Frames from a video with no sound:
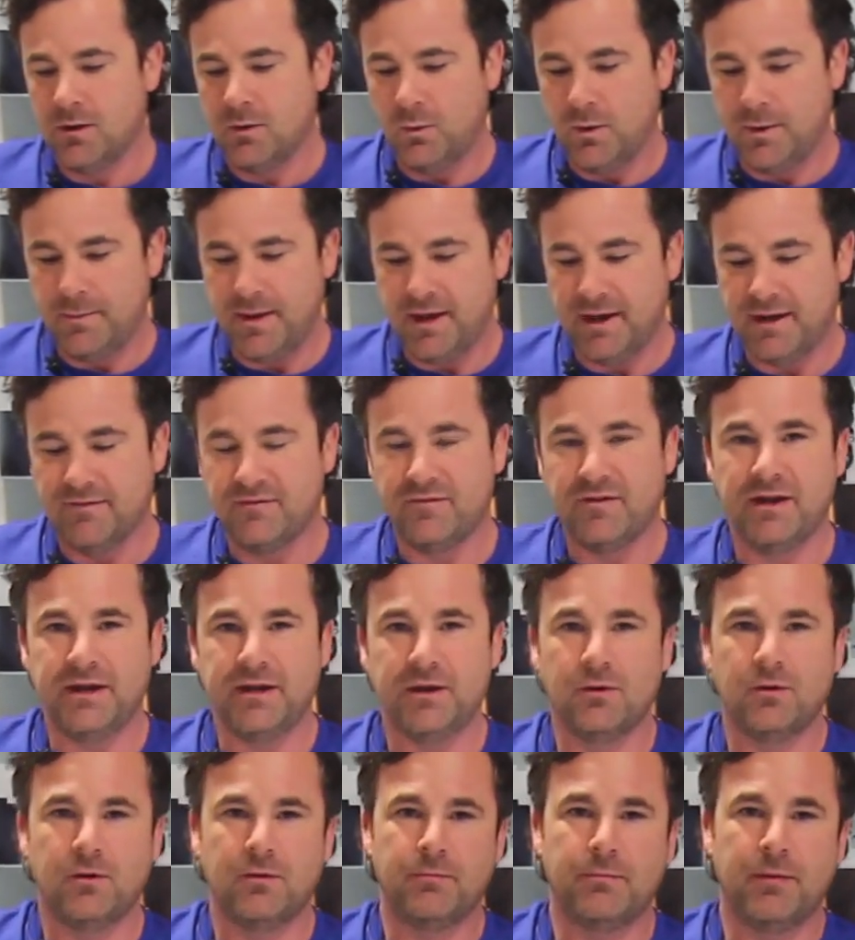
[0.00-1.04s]
We made a
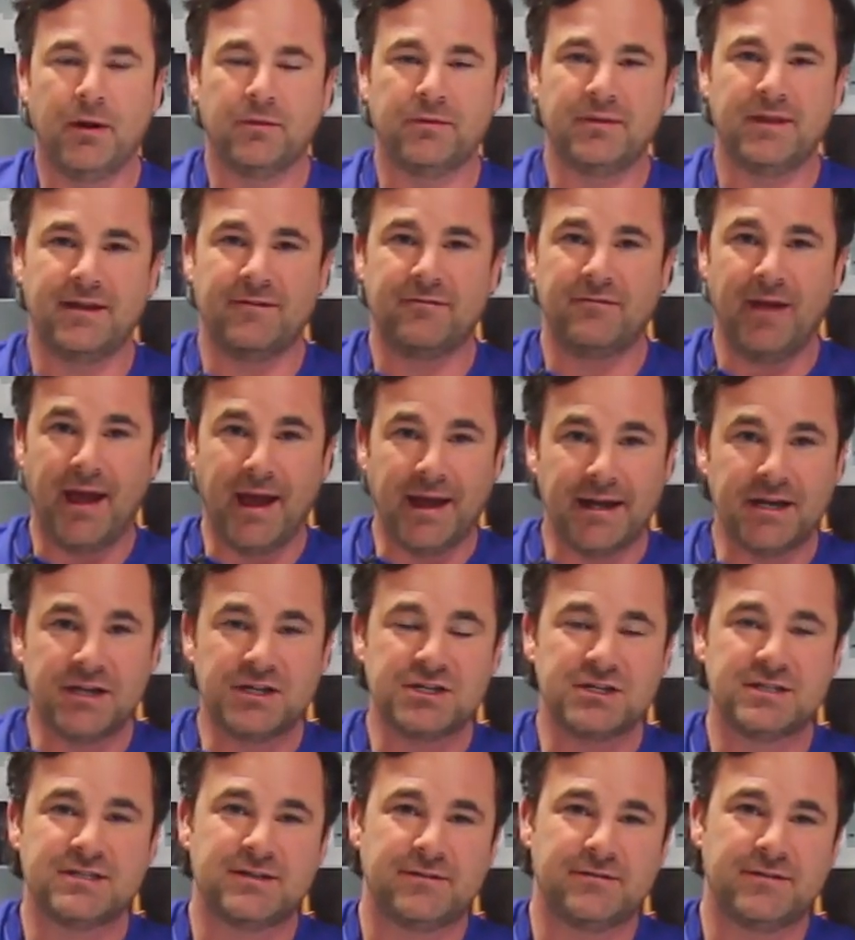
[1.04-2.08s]
video about the
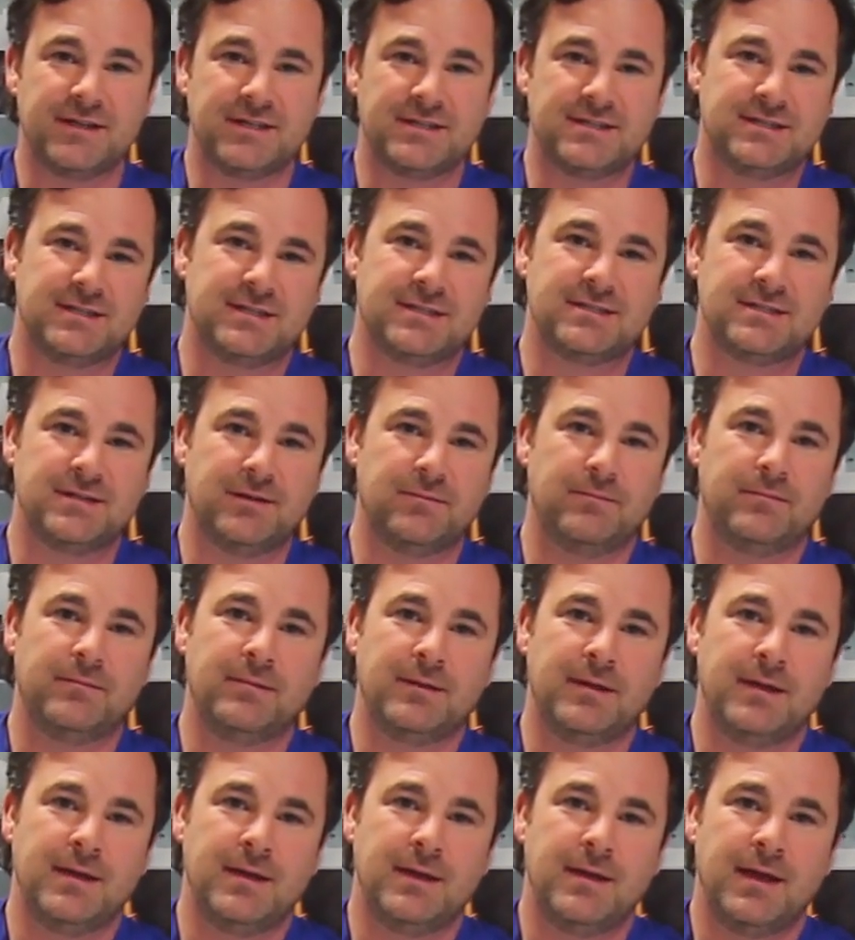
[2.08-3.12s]
advantages of this system,
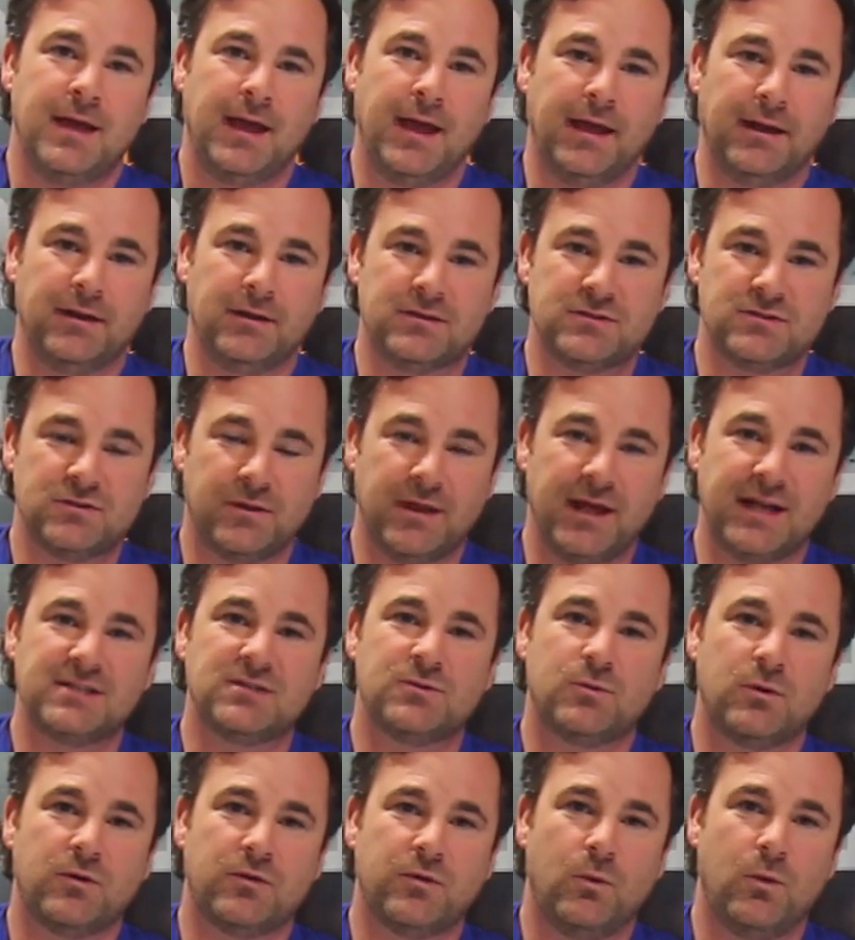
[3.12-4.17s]
and so
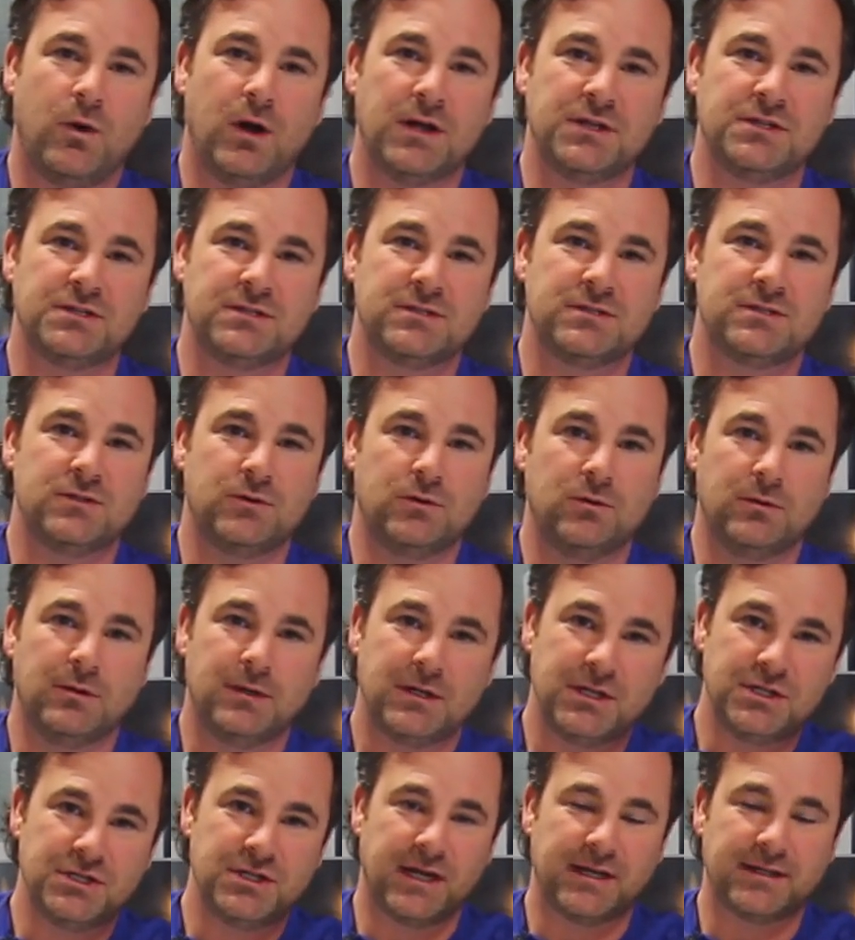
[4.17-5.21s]
that's worth watching, so
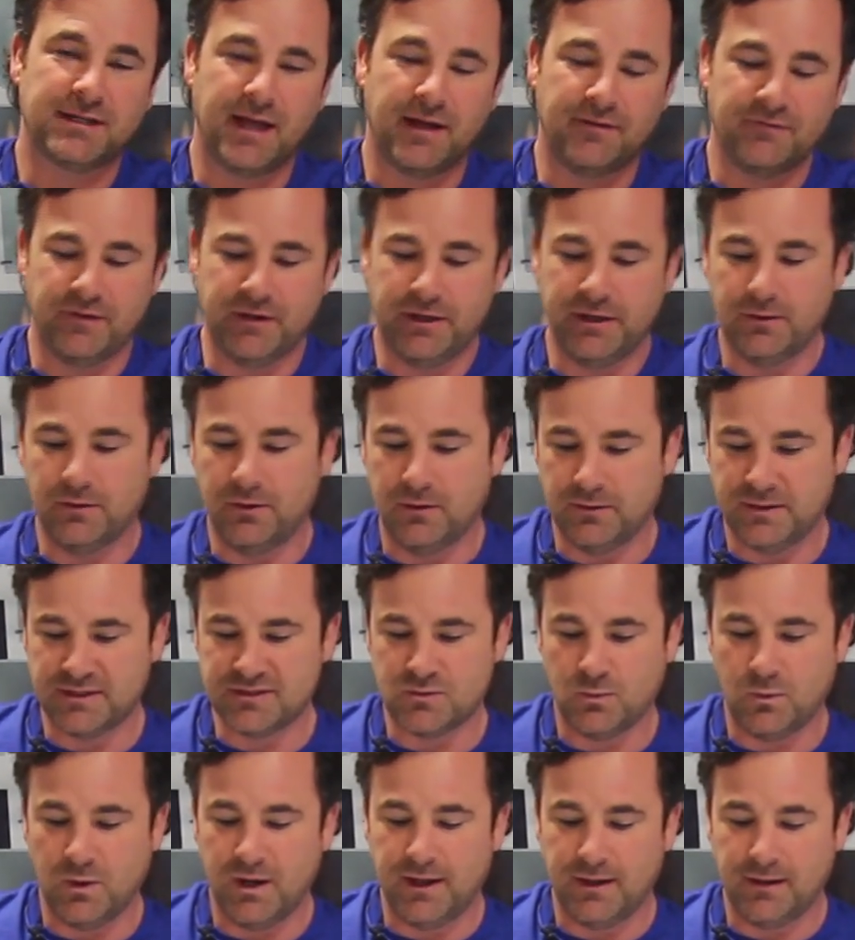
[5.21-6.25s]
check that video out
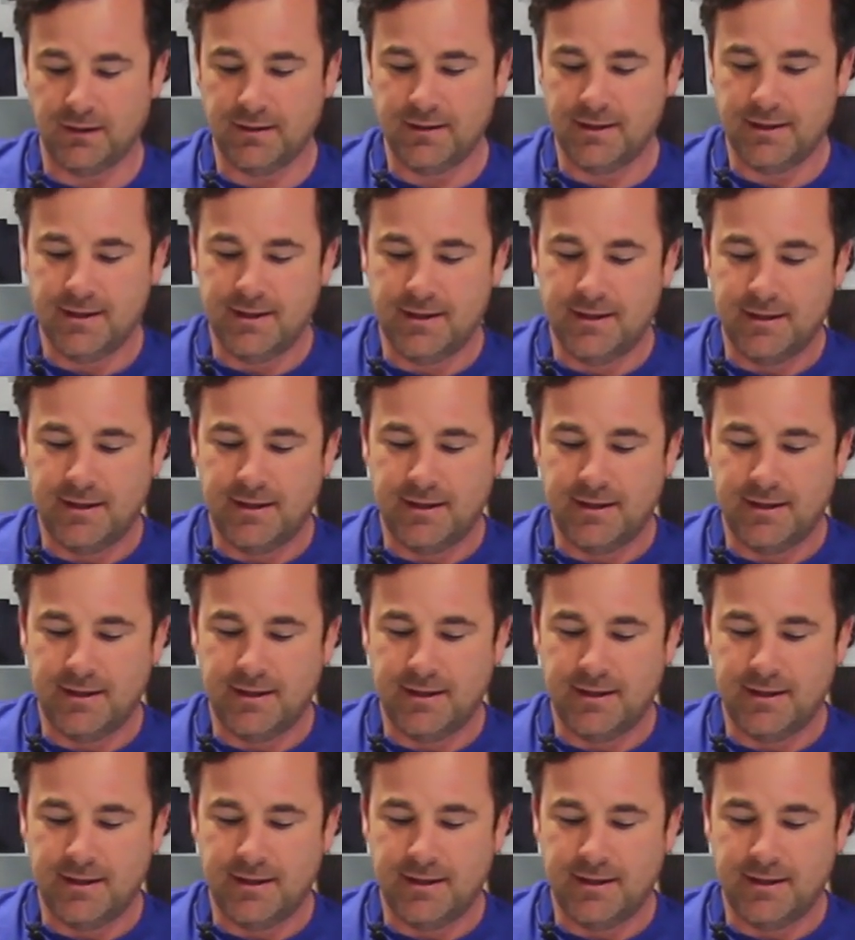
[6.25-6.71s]
as well.